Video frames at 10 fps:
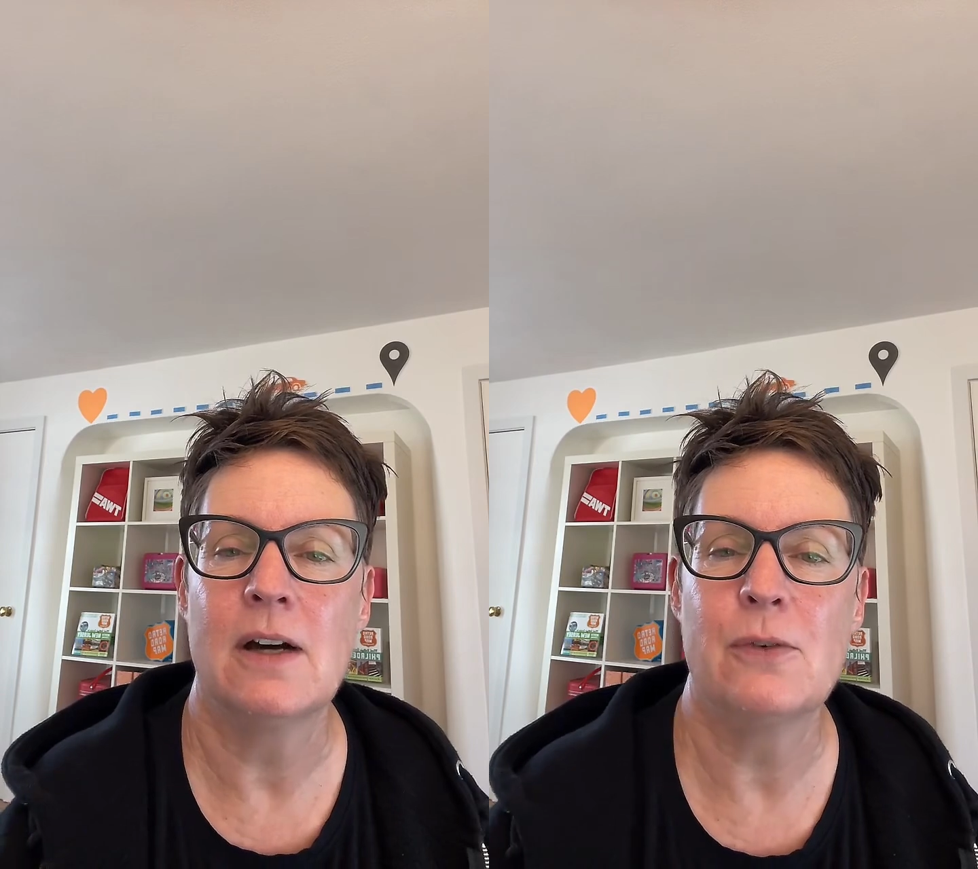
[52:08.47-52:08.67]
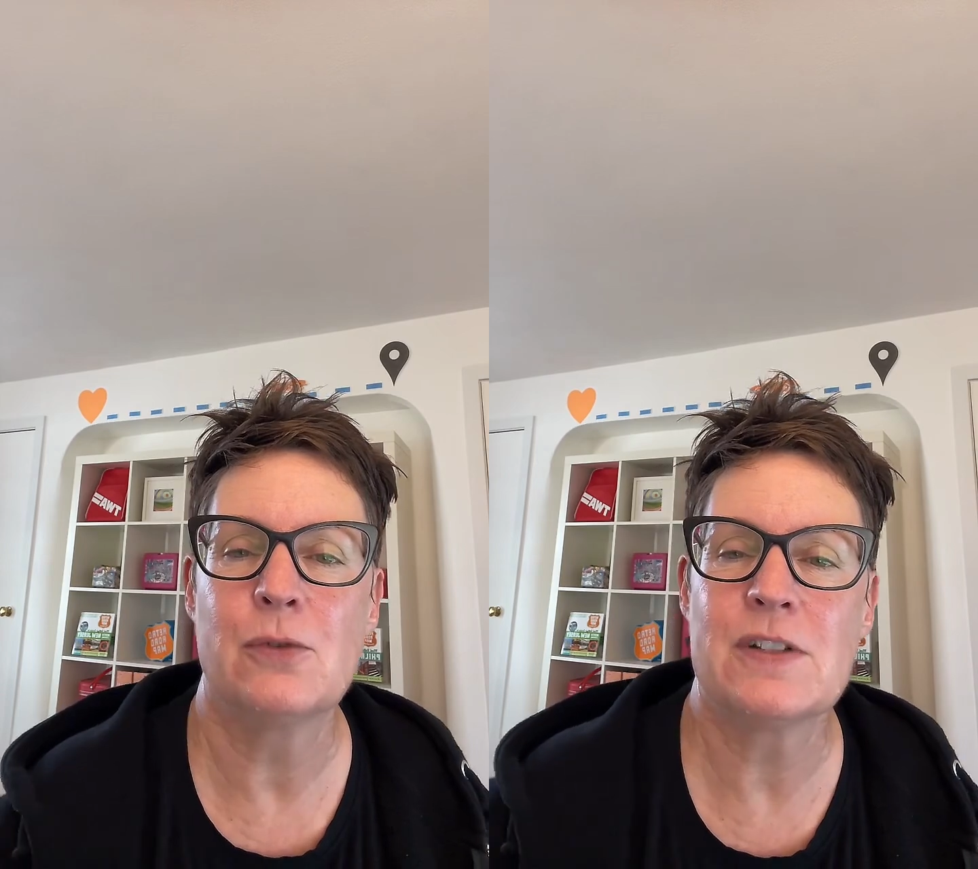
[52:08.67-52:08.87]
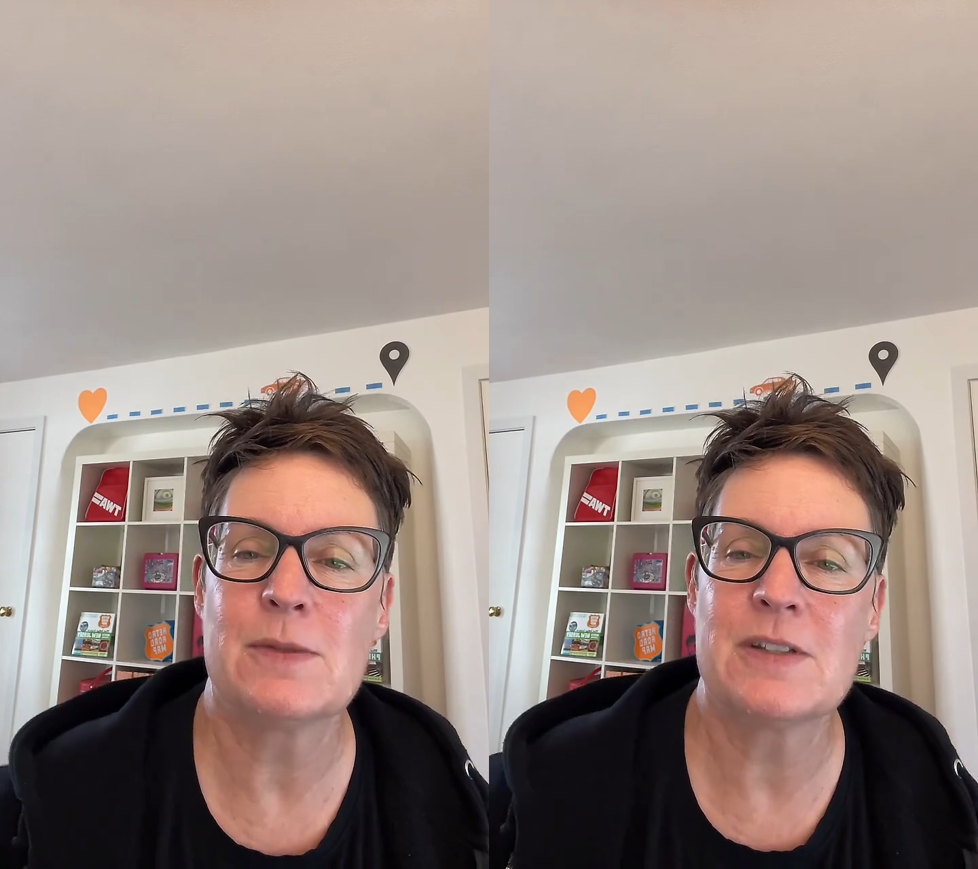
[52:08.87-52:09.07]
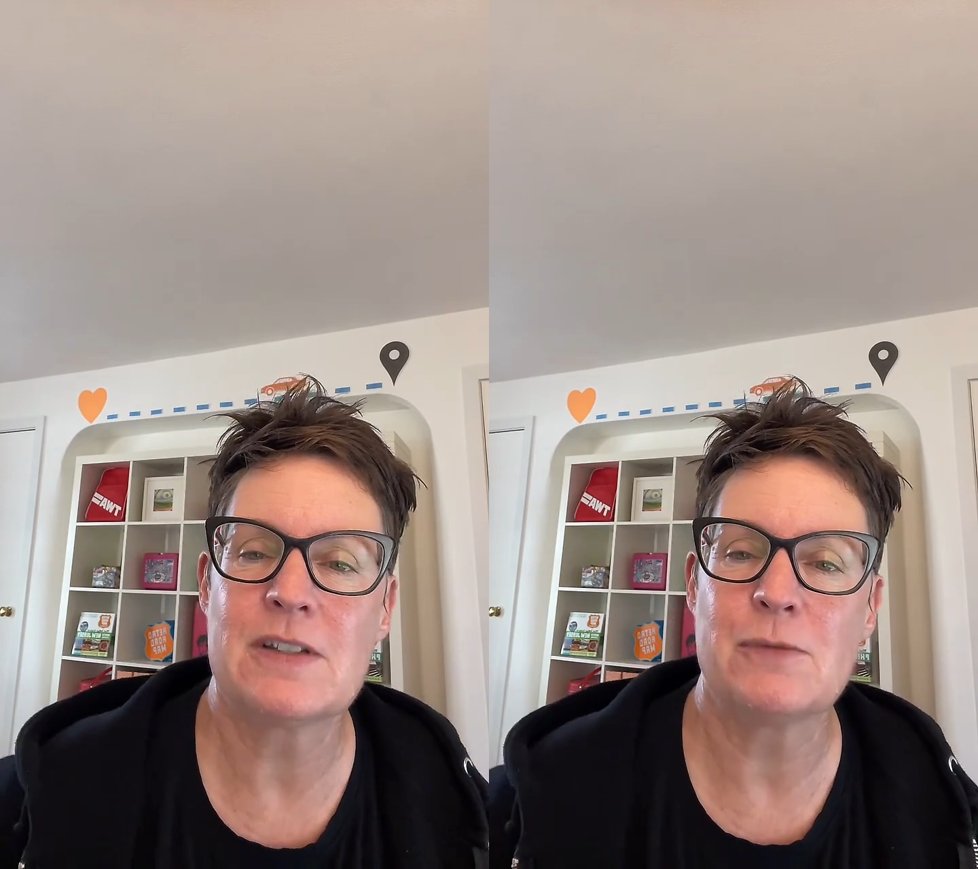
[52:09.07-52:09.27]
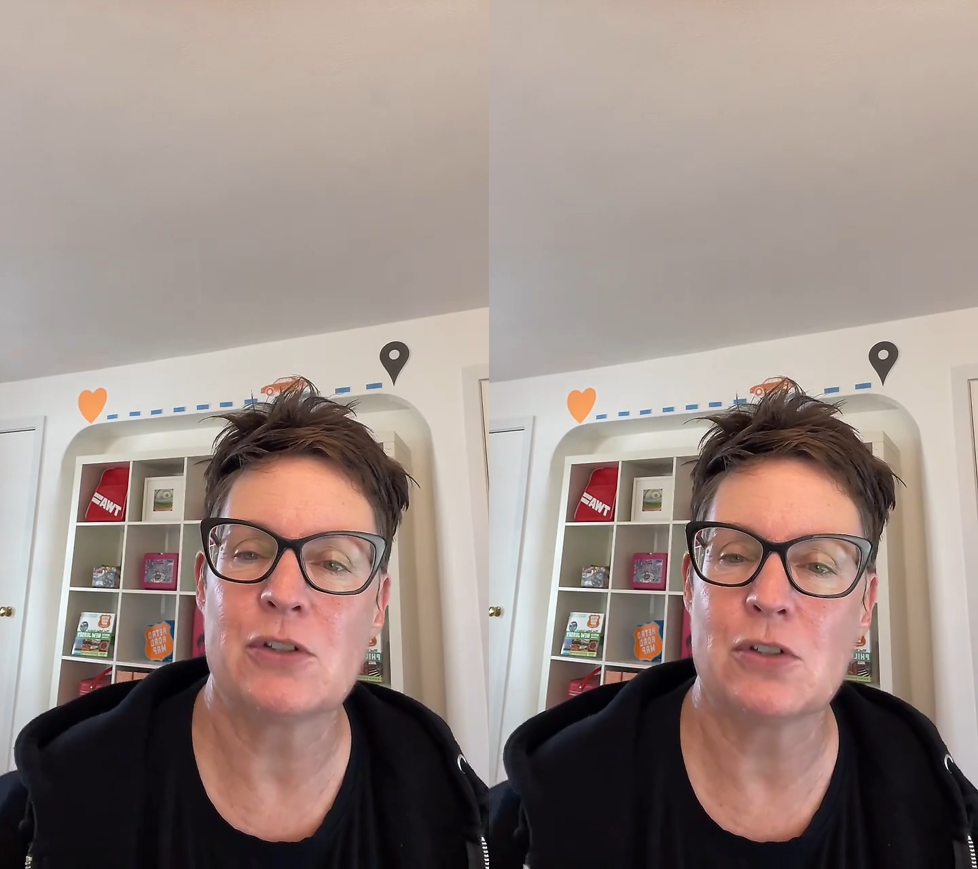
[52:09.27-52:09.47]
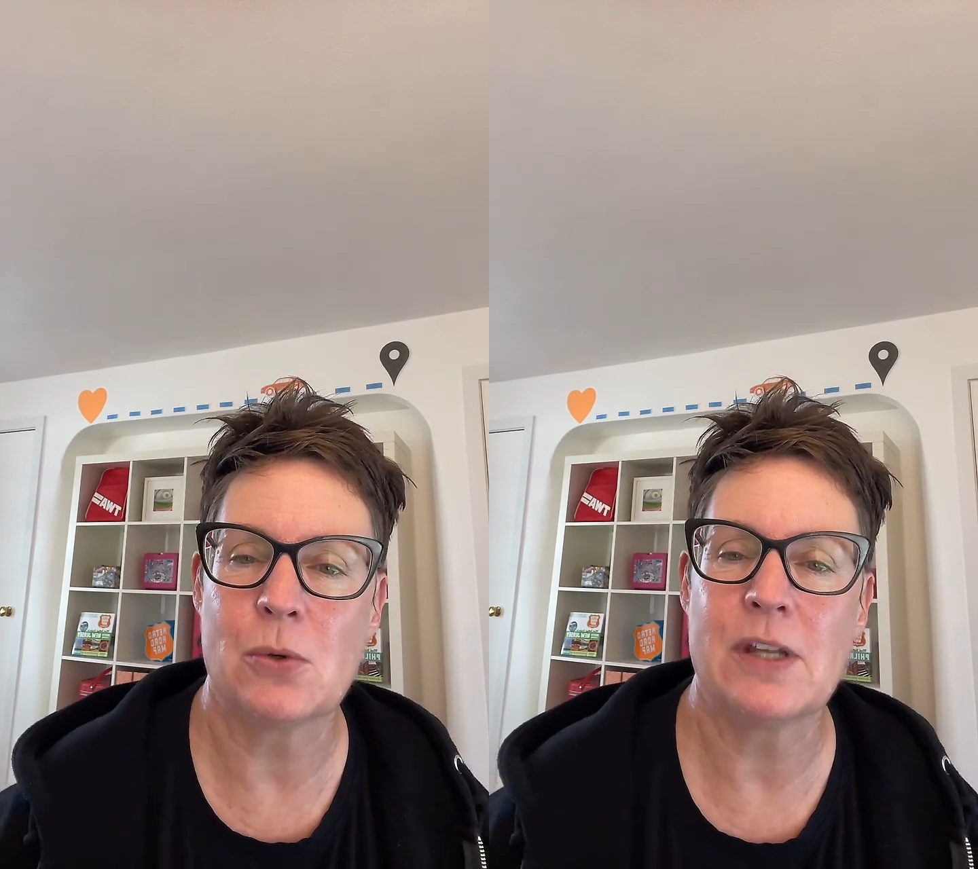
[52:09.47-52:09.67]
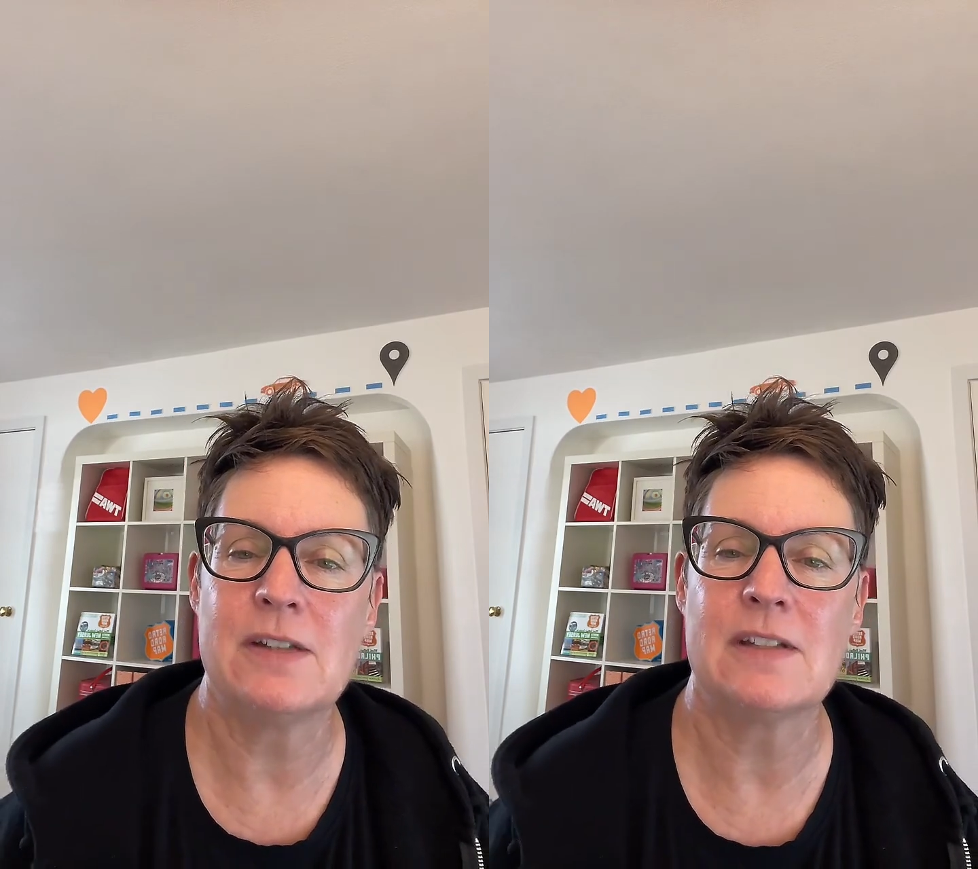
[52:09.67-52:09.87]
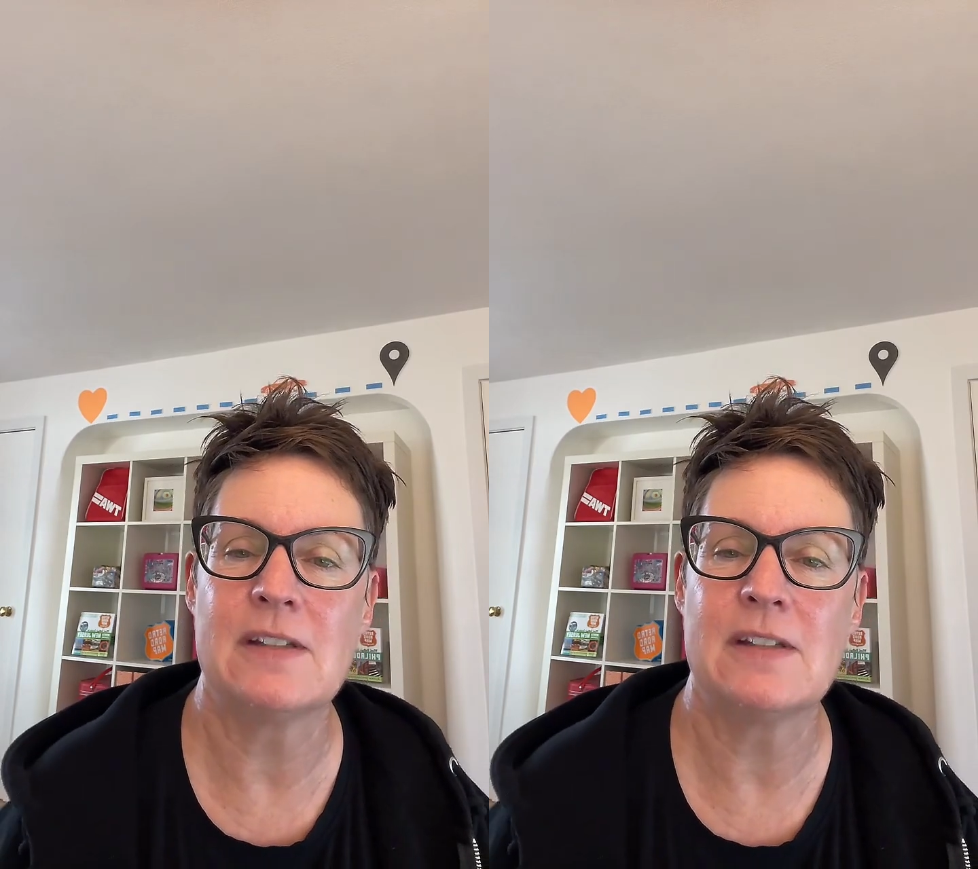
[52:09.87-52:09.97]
of Christmas stuff to donate